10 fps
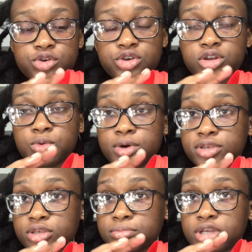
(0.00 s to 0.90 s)
you're gonna want
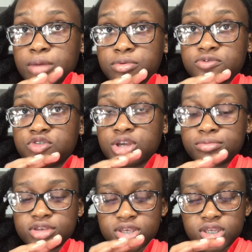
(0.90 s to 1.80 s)
some type of jam
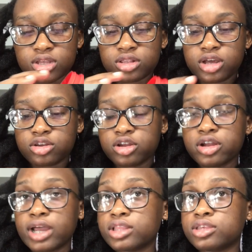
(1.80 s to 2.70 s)
to slick down your
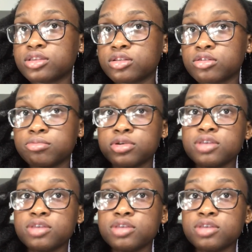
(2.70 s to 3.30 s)
hair at least a little bit.